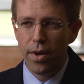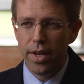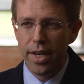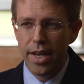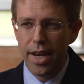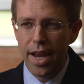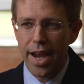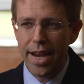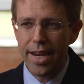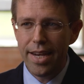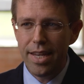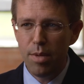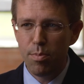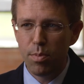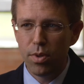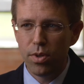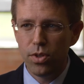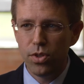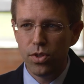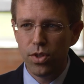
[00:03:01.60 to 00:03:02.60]
a
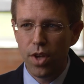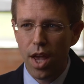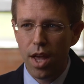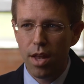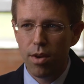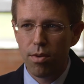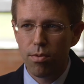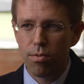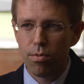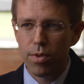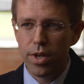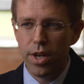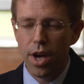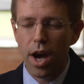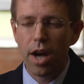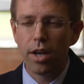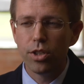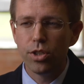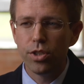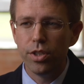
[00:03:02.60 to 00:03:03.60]
90%
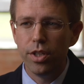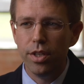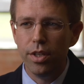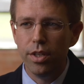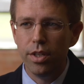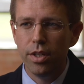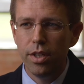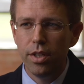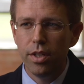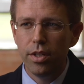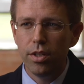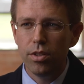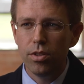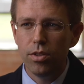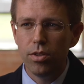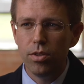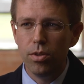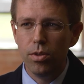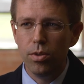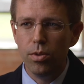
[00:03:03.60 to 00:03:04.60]
reduction
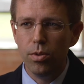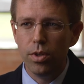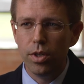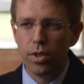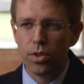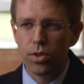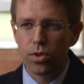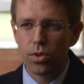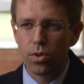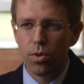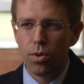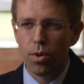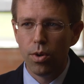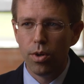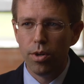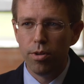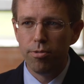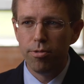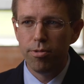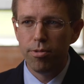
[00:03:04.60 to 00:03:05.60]
to a
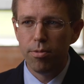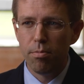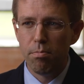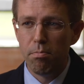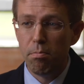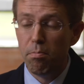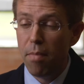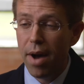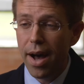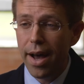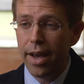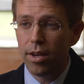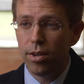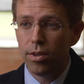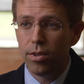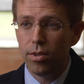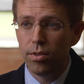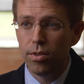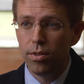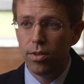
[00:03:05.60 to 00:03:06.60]
score of
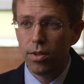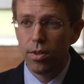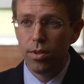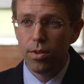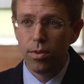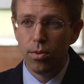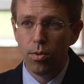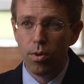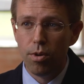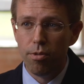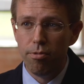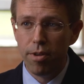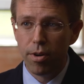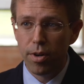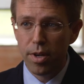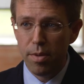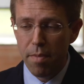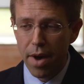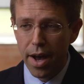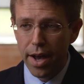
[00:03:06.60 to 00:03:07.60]
mild or
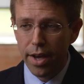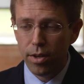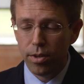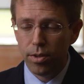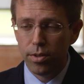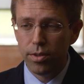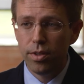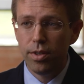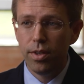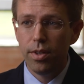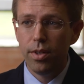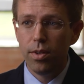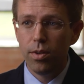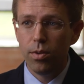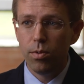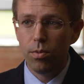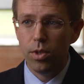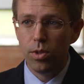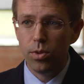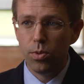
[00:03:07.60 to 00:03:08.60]
very mild,
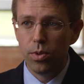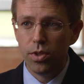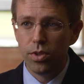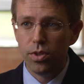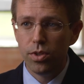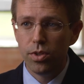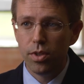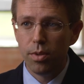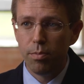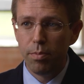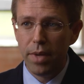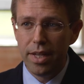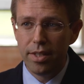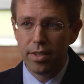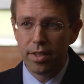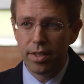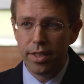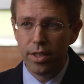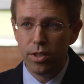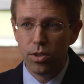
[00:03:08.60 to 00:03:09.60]
which was
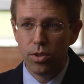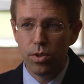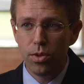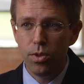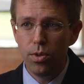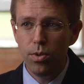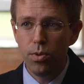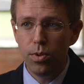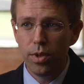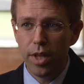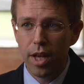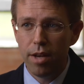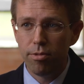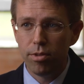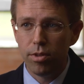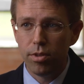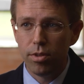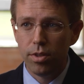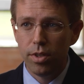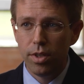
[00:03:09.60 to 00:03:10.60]
basically a
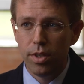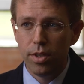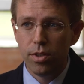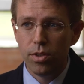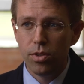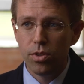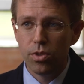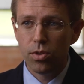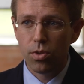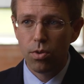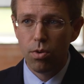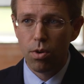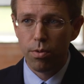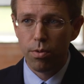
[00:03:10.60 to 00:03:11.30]
2-level score